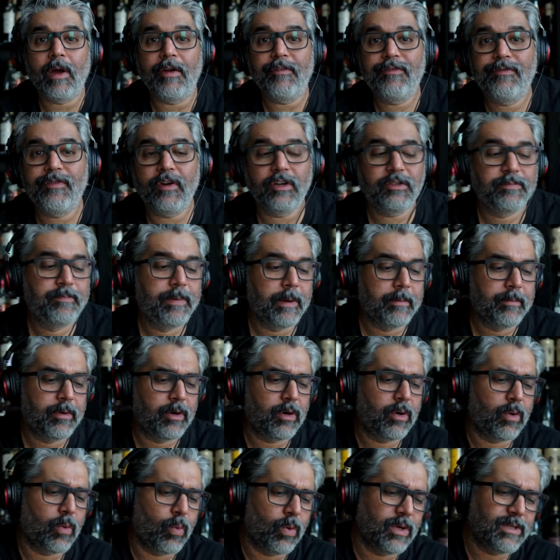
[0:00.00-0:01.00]
My first
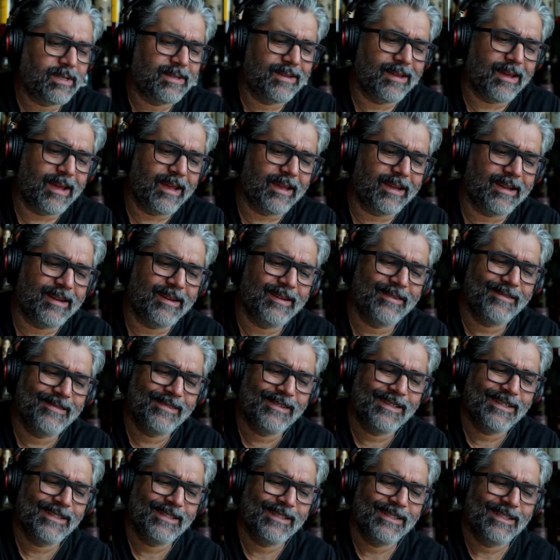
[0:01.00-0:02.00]
Bimber was like
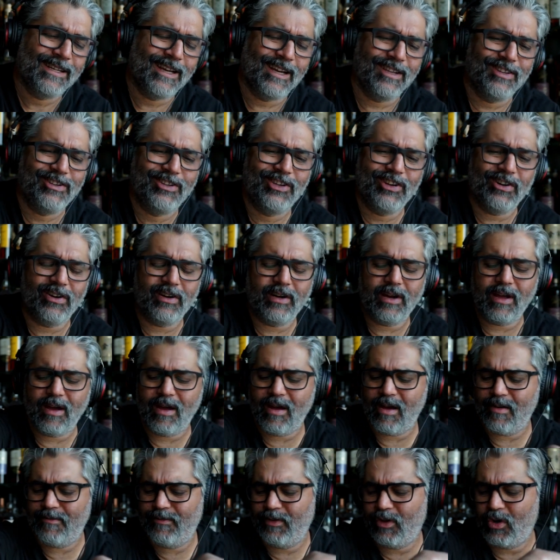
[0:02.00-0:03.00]
a year and a
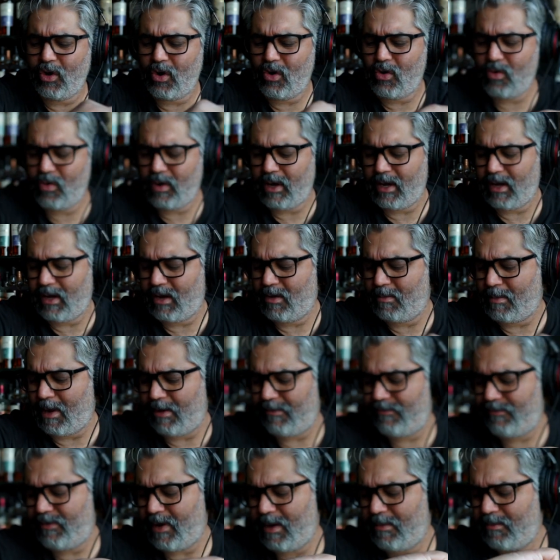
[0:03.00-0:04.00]
half ago.
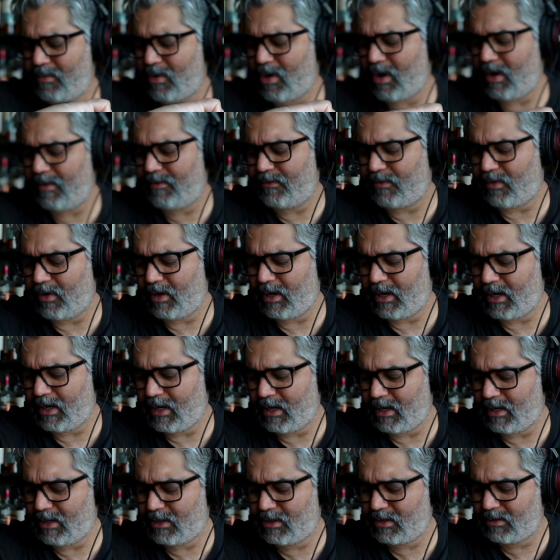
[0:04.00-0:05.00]
My friend brought it for
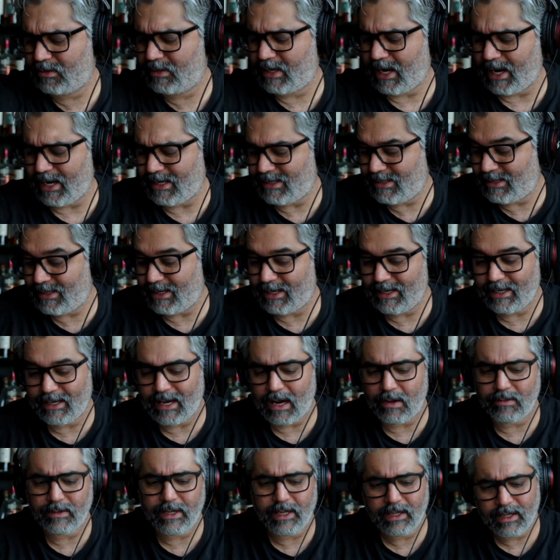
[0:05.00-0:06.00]
a tasting
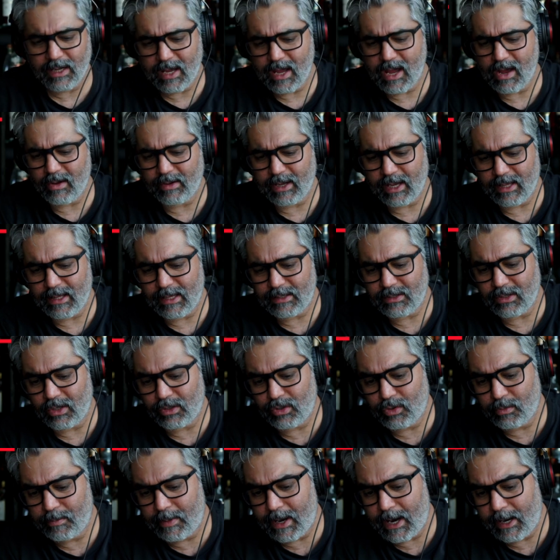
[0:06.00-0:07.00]
and I was like, oh, okay, that's
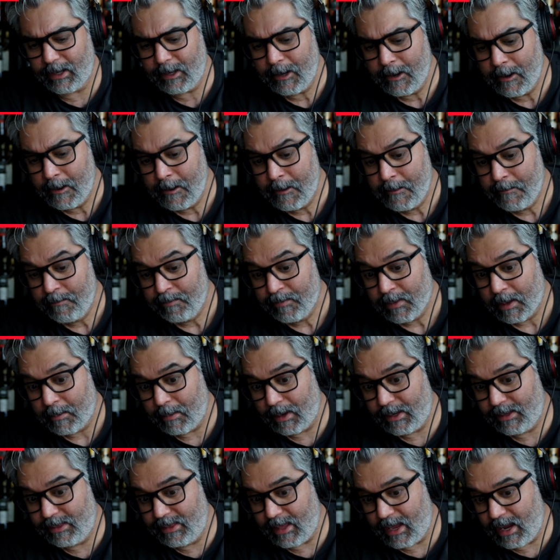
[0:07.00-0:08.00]
not too bad.
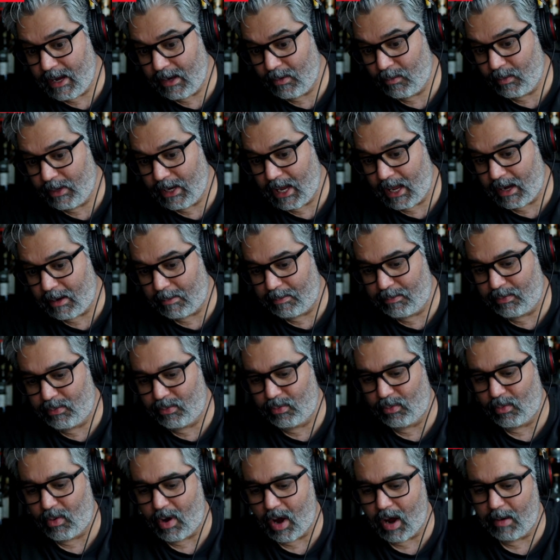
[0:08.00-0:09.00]
But then we had a
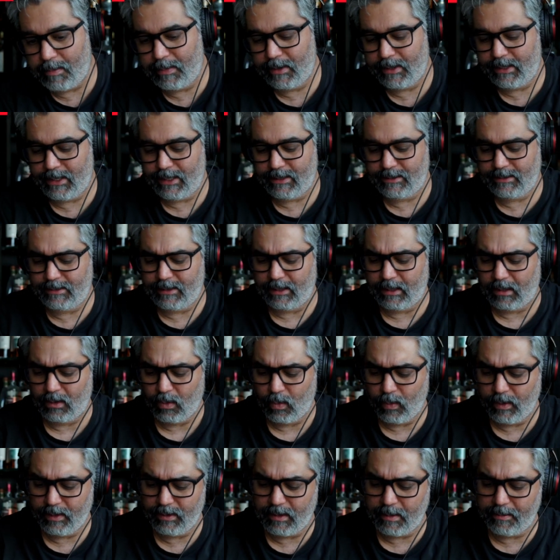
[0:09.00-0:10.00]
proper tasting
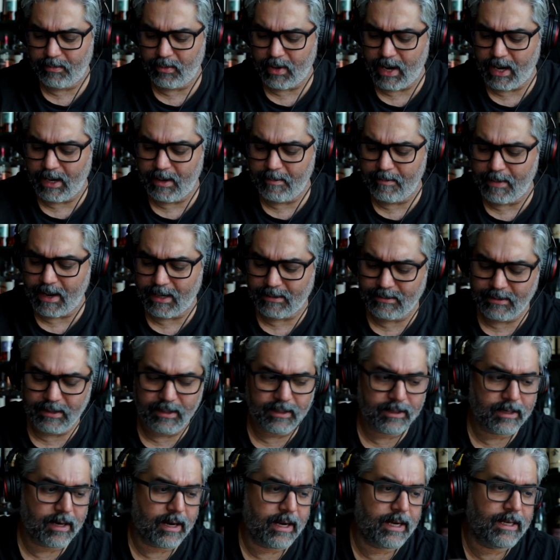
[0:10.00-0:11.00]
with the brand
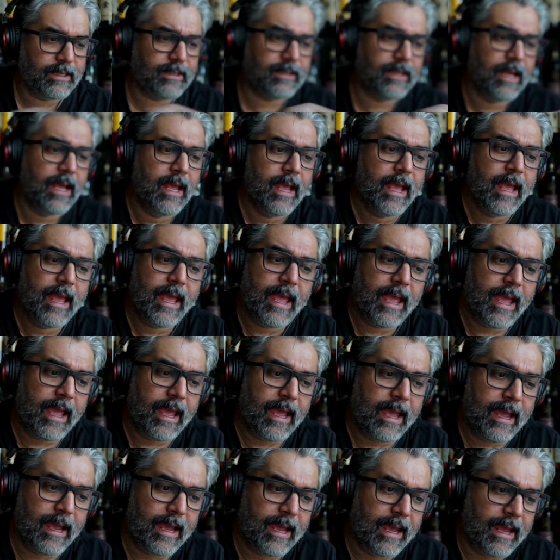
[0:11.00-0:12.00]
ambassador guys.
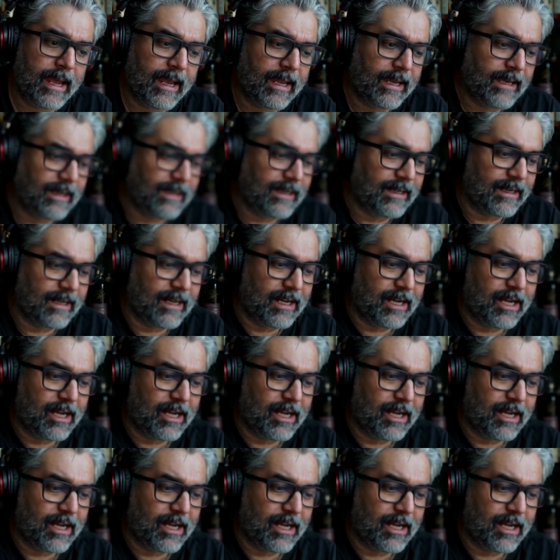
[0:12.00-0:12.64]
And